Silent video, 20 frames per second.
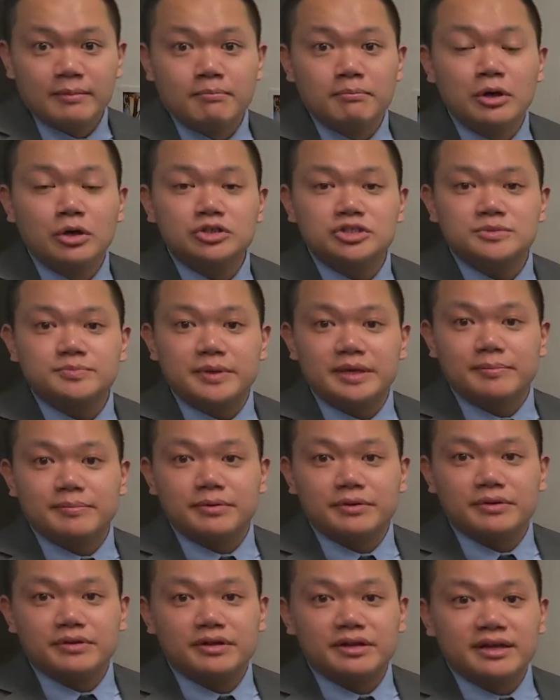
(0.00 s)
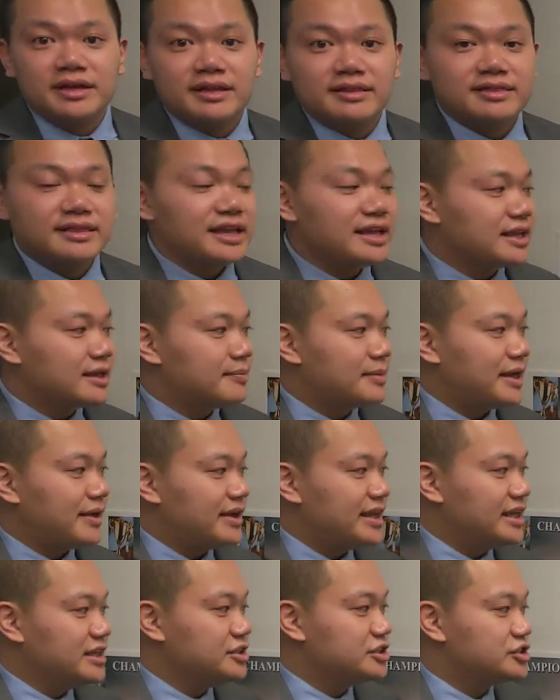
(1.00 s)
Most people think
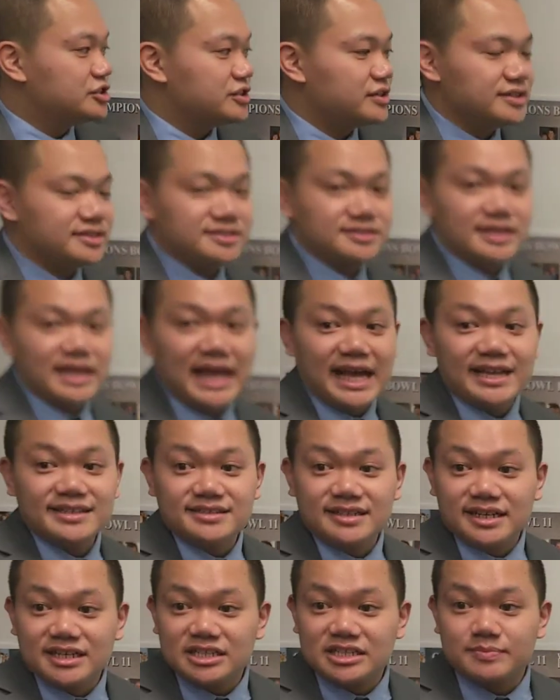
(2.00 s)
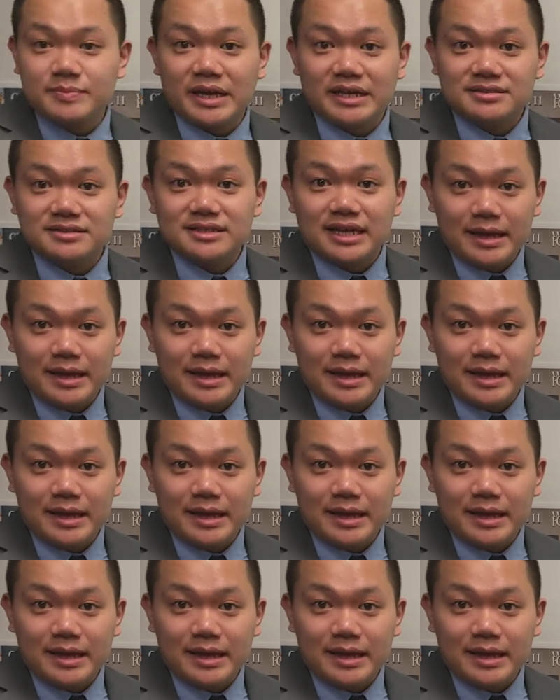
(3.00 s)
about insurance as an expense.